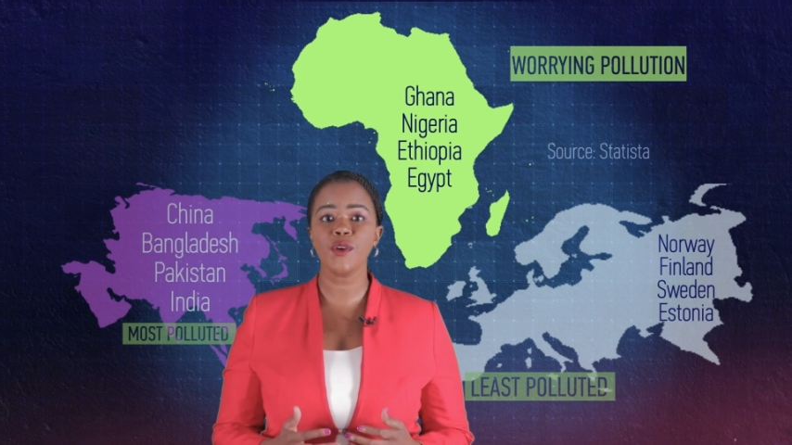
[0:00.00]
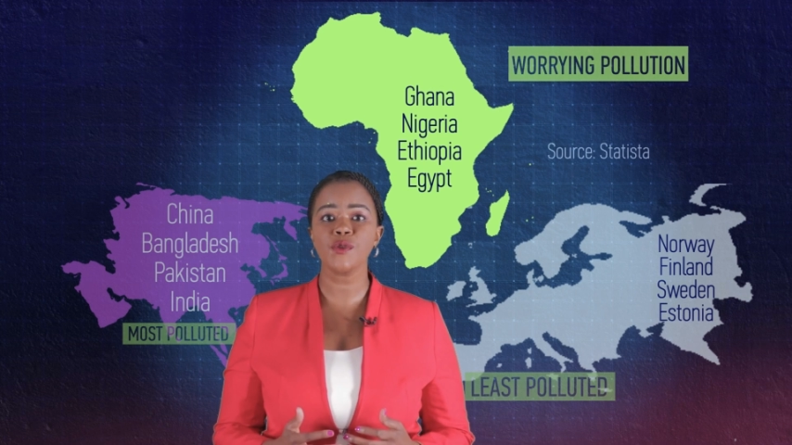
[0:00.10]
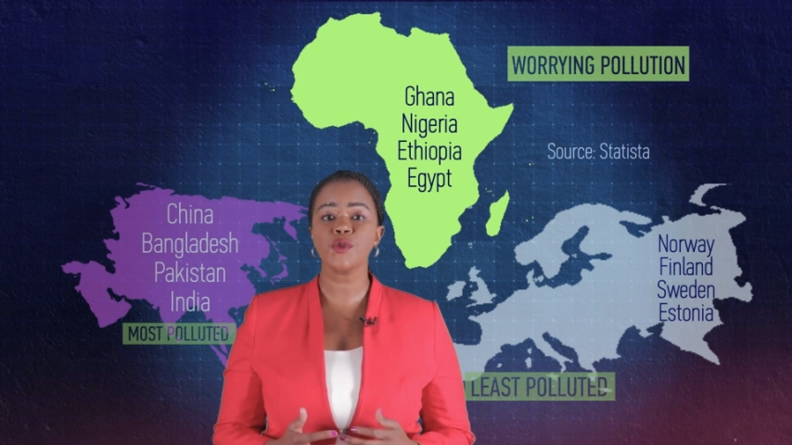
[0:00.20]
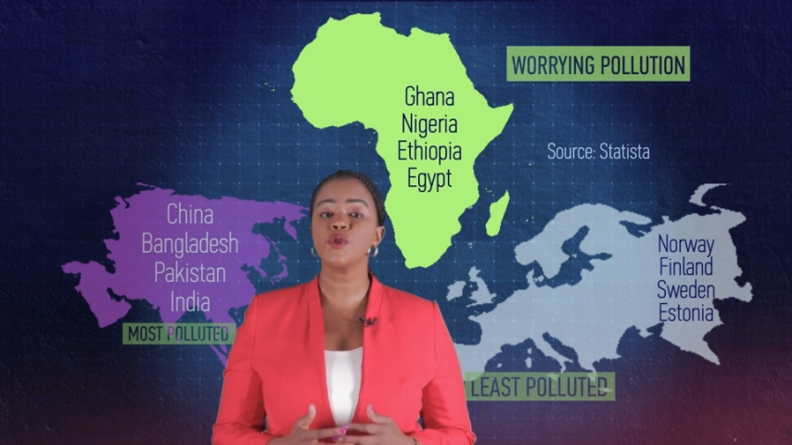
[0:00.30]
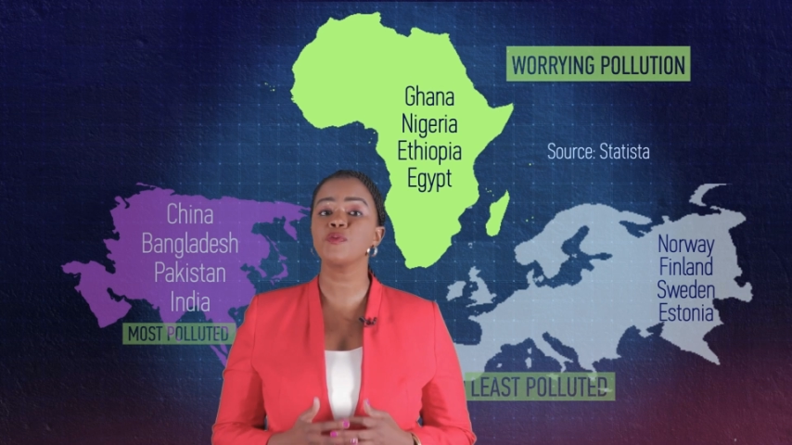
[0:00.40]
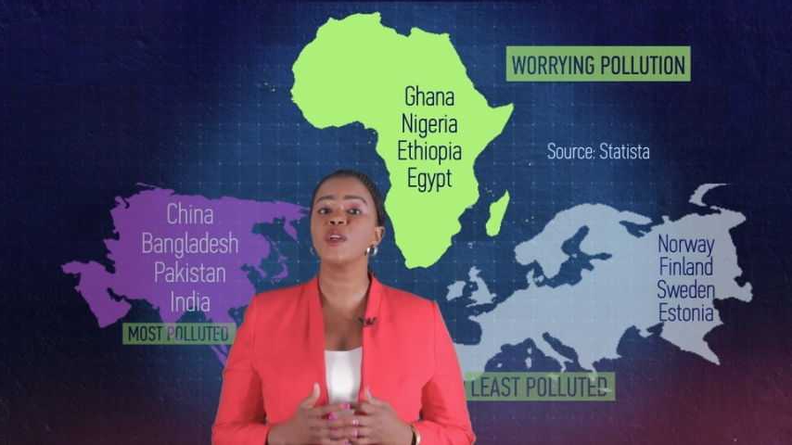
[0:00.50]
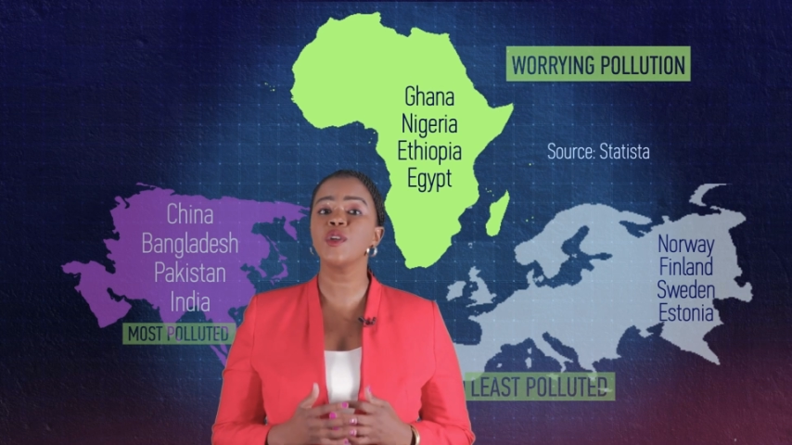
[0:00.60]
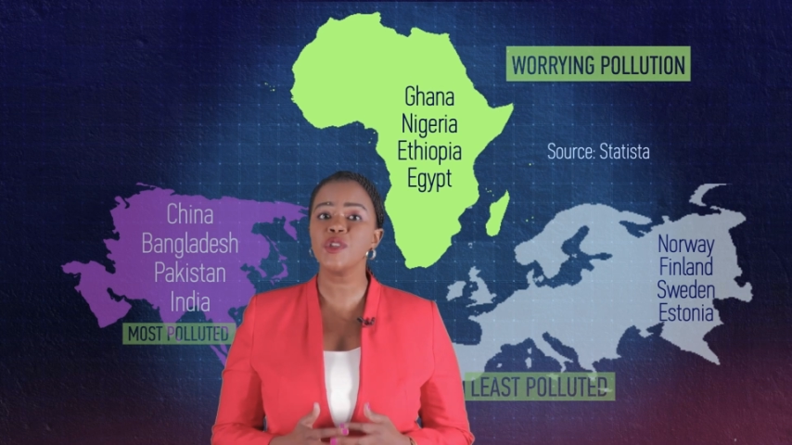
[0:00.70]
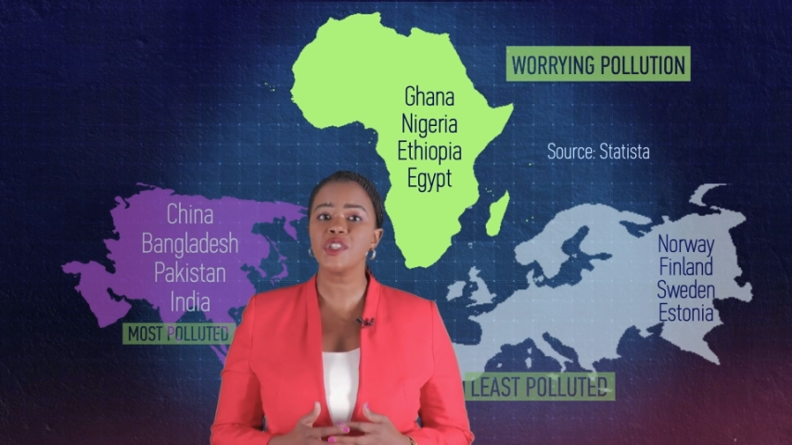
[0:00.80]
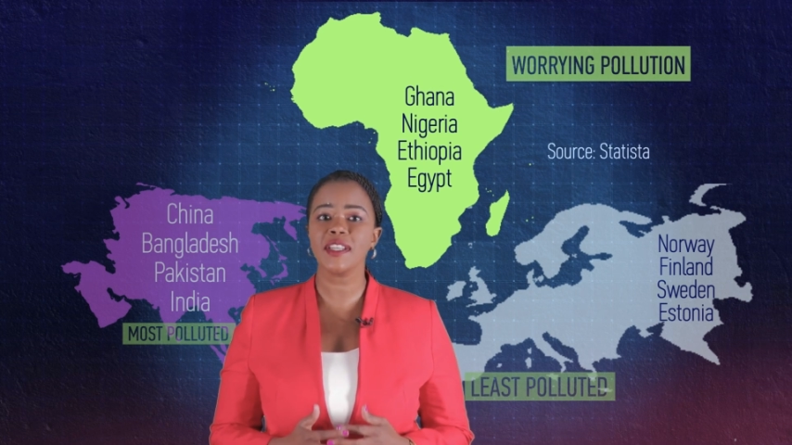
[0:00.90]
those whose
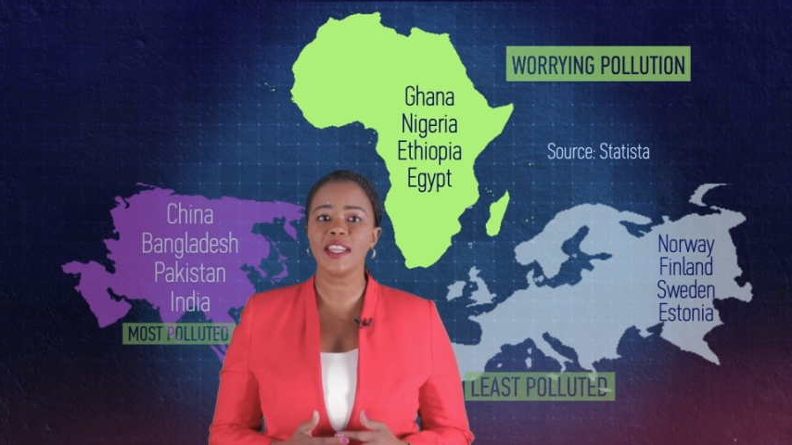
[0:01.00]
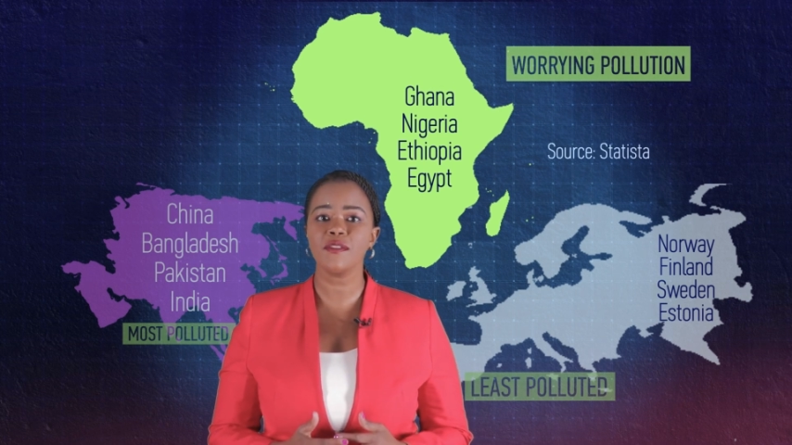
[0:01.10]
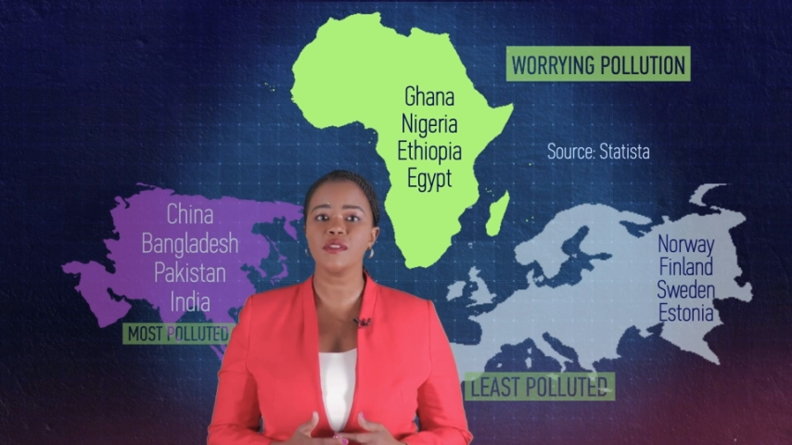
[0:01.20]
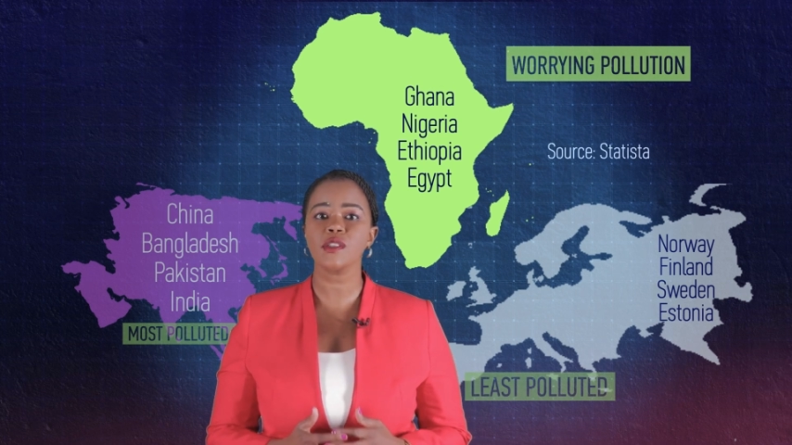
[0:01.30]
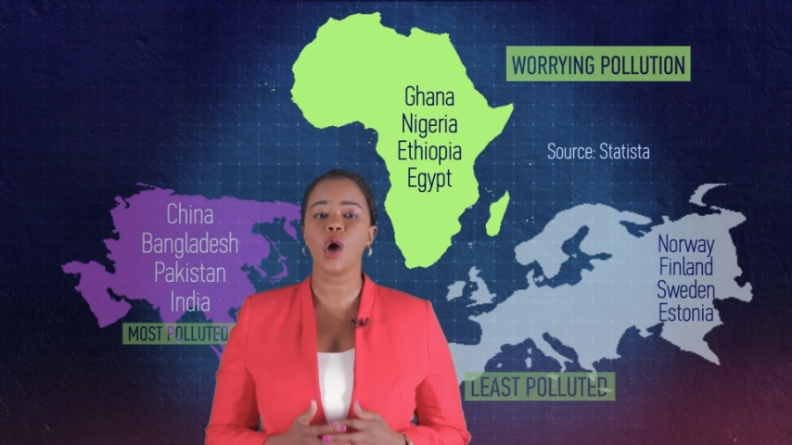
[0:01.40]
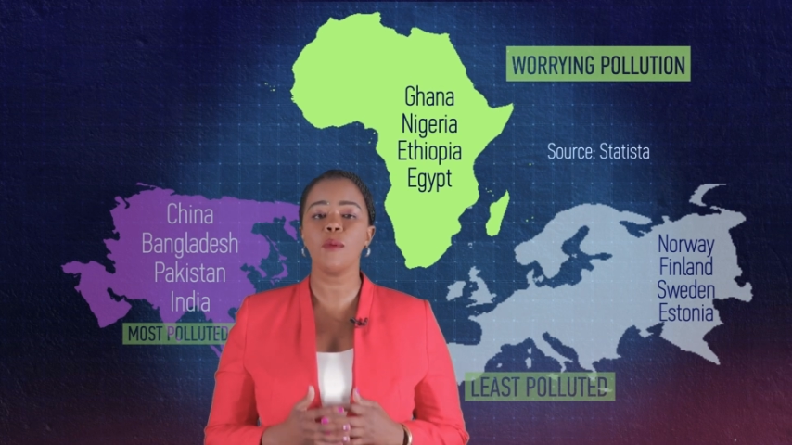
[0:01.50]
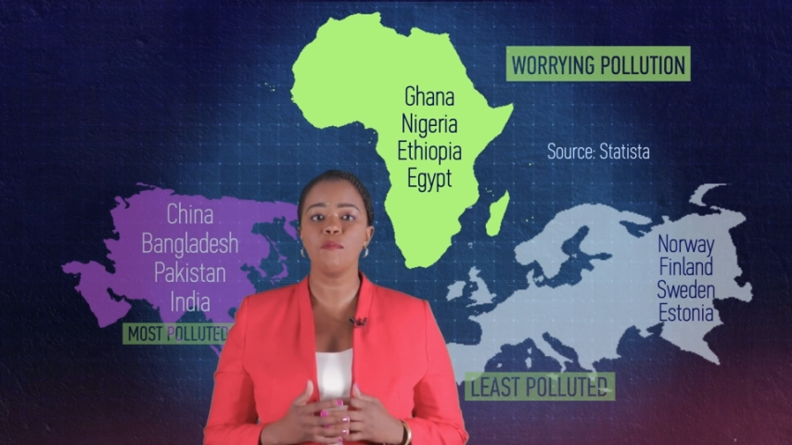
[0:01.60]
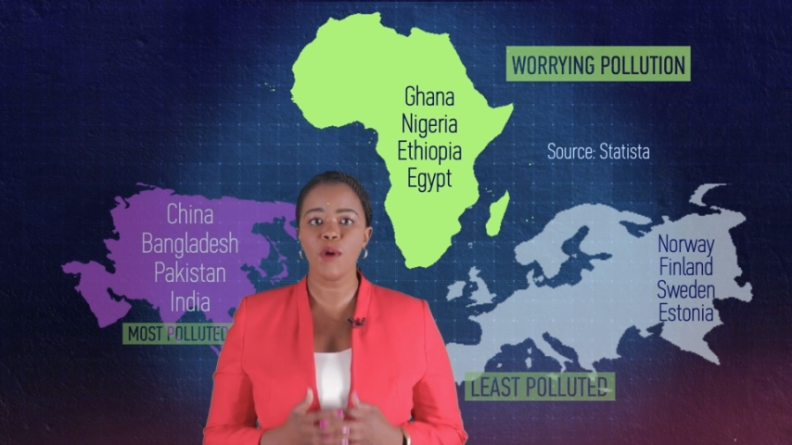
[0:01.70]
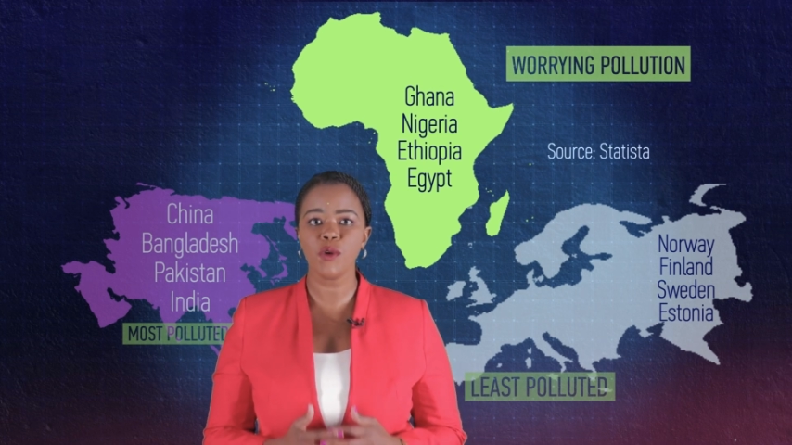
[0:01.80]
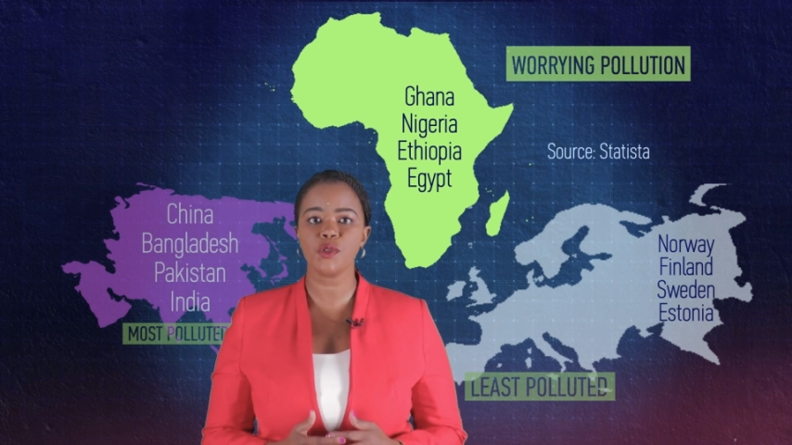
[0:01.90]
pollution levels are
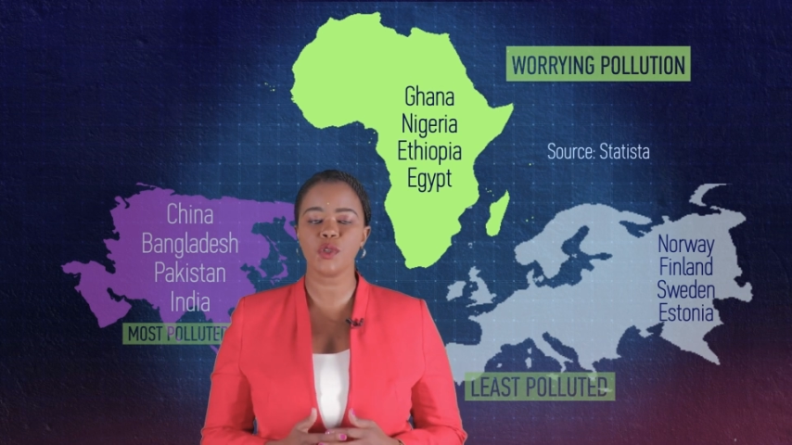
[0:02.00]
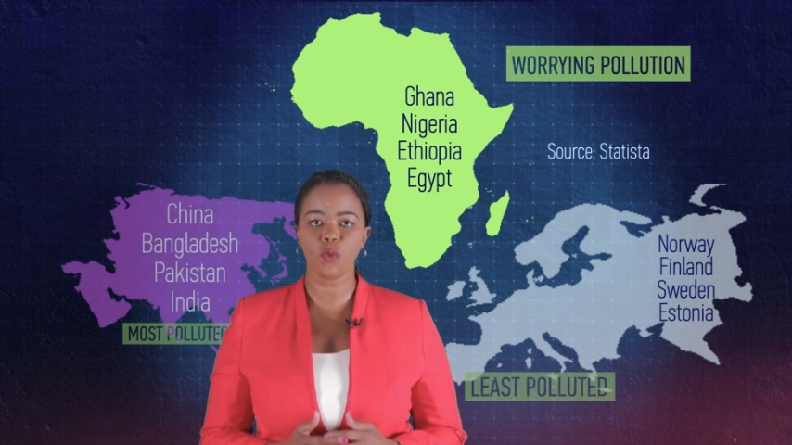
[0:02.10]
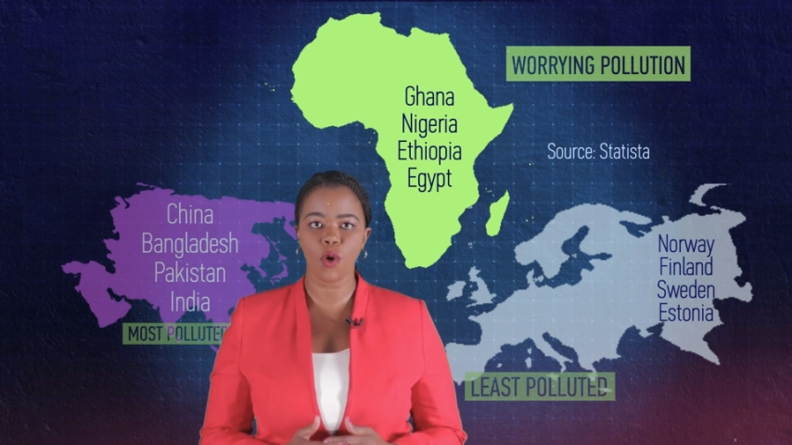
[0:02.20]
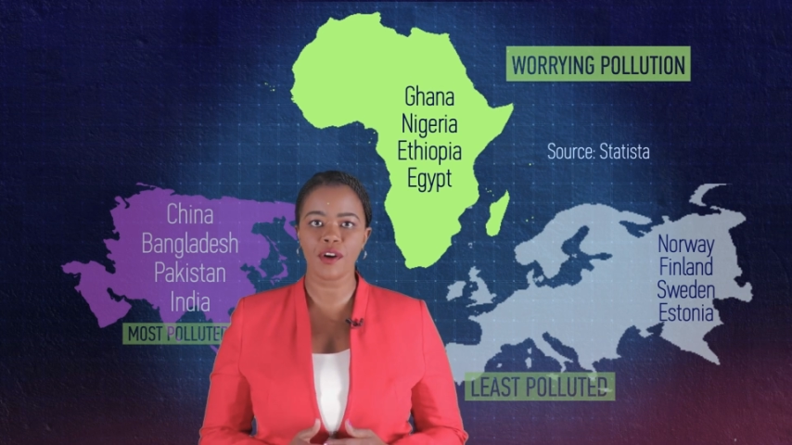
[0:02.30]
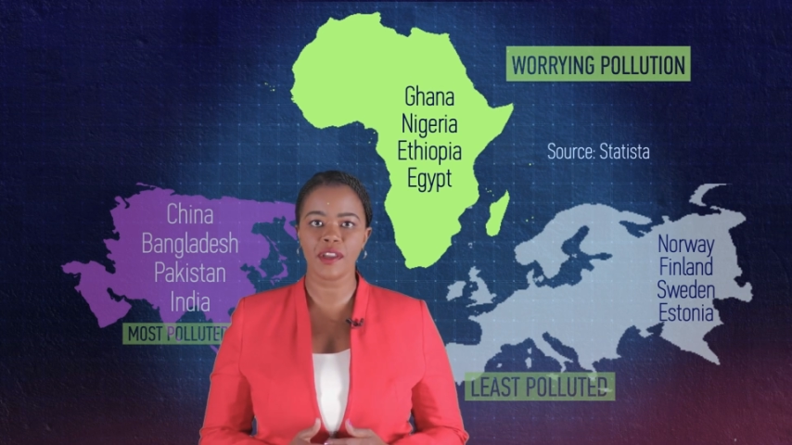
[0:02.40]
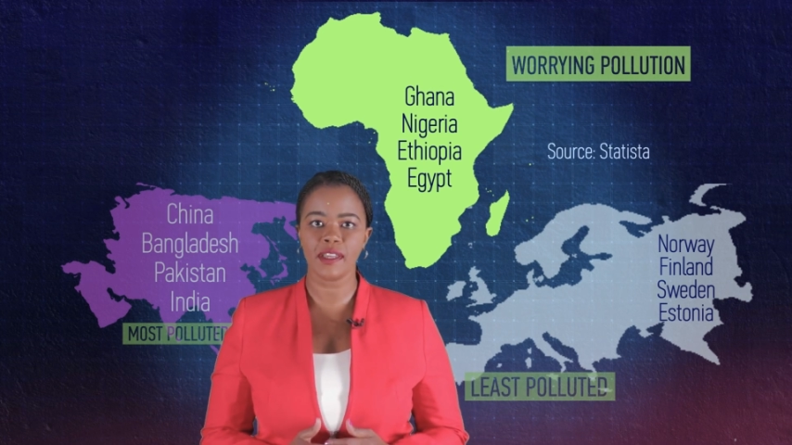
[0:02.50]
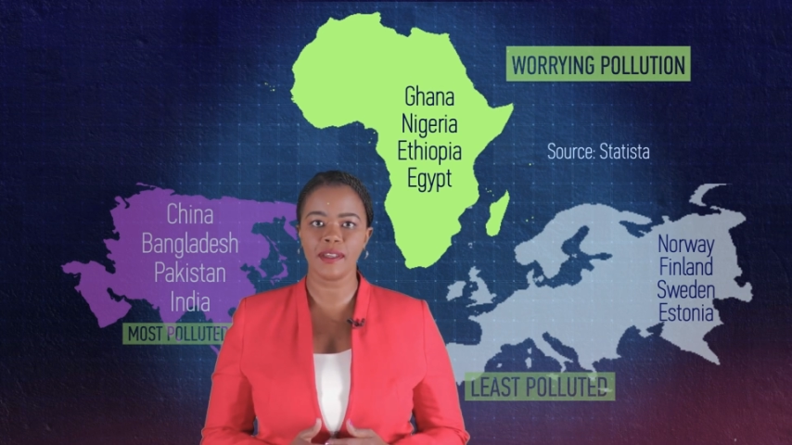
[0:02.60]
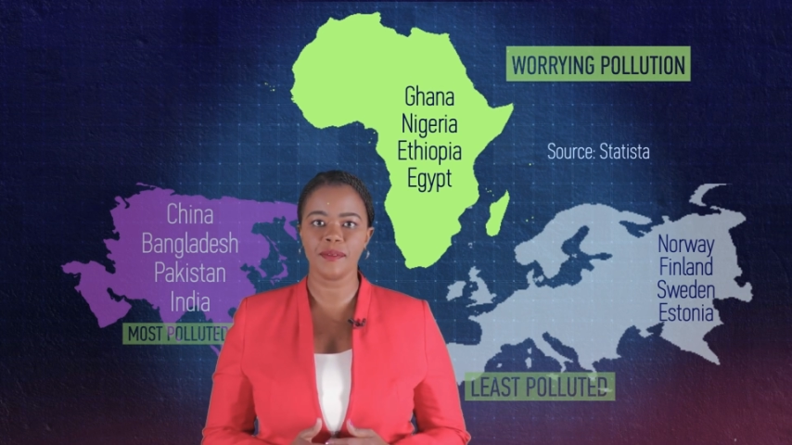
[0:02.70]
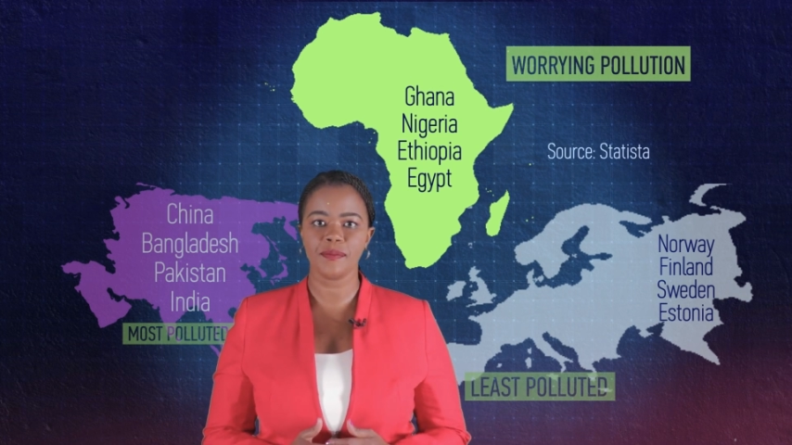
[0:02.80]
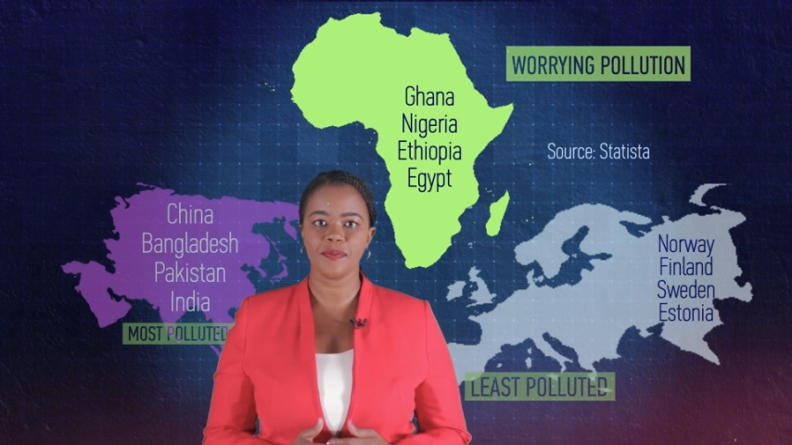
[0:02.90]
most worrying.